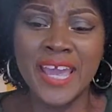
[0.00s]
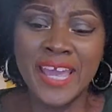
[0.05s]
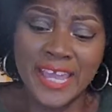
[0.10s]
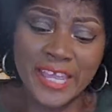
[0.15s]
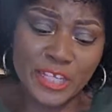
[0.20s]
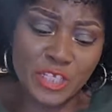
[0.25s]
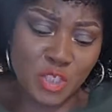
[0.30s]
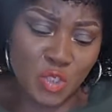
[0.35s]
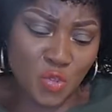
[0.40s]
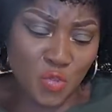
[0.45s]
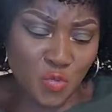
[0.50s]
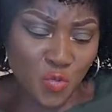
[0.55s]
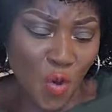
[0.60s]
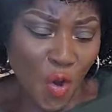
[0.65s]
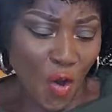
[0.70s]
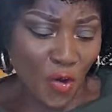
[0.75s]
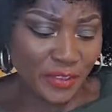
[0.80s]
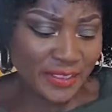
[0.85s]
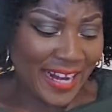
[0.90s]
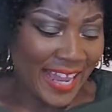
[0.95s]
His
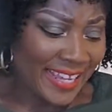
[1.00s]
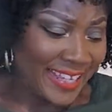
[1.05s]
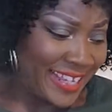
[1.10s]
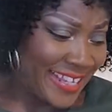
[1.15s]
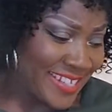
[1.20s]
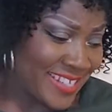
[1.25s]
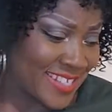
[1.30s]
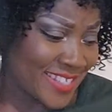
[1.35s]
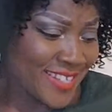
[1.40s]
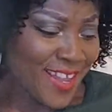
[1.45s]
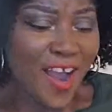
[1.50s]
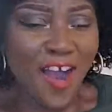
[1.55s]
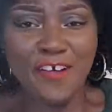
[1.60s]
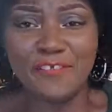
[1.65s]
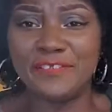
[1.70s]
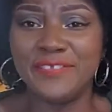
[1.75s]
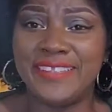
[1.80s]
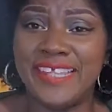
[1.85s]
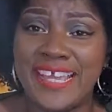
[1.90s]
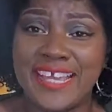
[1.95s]
rod and his
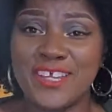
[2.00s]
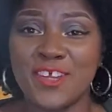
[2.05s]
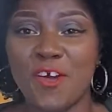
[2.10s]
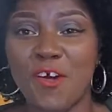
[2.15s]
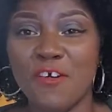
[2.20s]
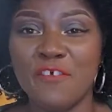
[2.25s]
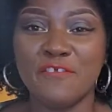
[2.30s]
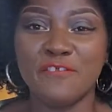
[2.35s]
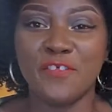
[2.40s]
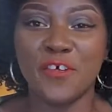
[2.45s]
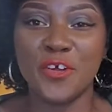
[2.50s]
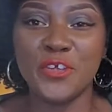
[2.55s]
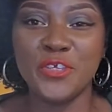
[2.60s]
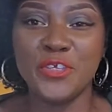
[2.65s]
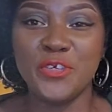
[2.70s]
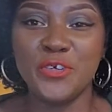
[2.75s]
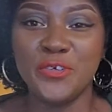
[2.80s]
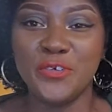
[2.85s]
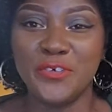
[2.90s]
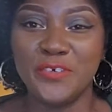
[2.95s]
staff, they
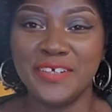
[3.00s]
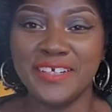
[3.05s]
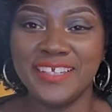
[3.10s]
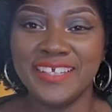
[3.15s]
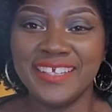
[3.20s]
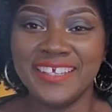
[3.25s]
comfort you.